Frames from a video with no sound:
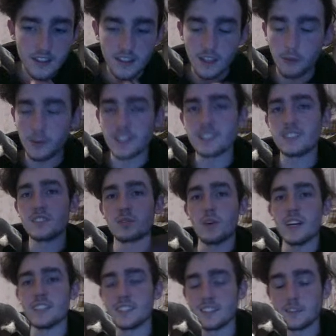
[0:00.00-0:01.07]
That way it's
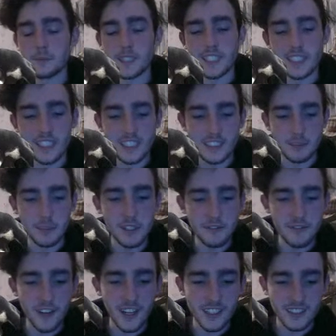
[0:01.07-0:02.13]
twice the speed, it's a bit
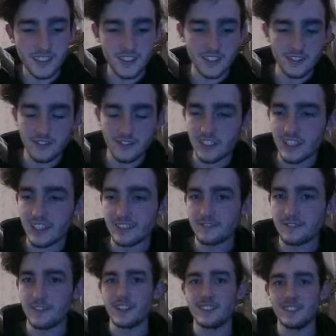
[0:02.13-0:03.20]
faster, it
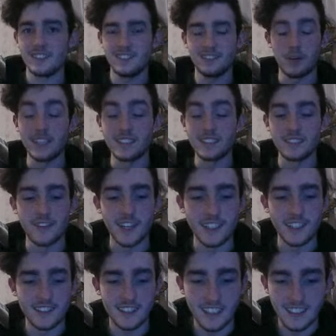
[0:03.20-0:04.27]
fires twice as
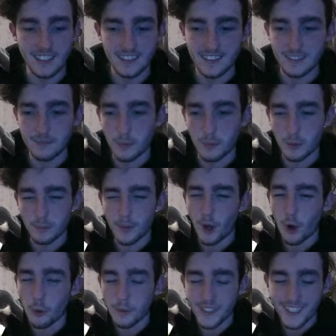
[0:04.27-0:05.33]
fast, and it's more
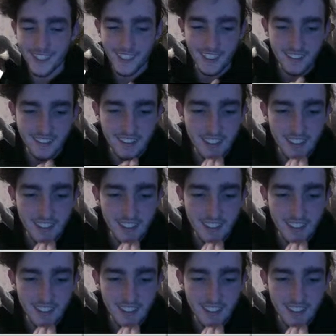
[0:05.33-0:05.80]
pulpy, I guess.